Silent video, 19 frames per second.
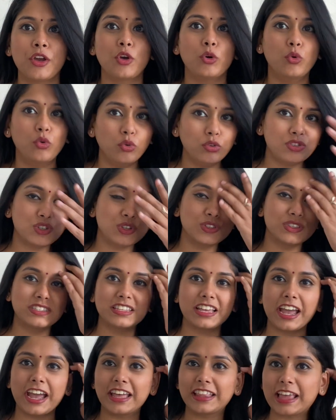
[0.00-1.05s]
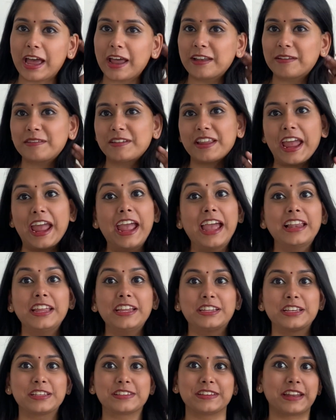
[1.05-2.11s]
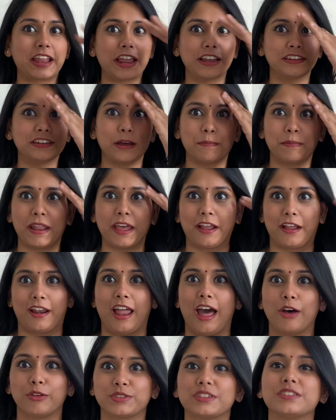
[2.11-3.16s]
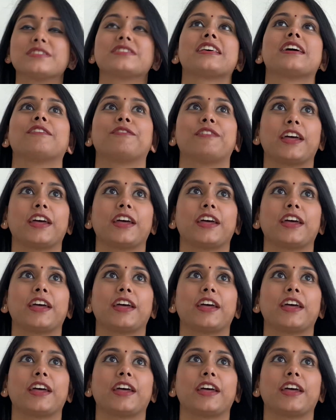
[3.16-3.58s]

Who's to say that Haley doesn't end up like Klaus herself?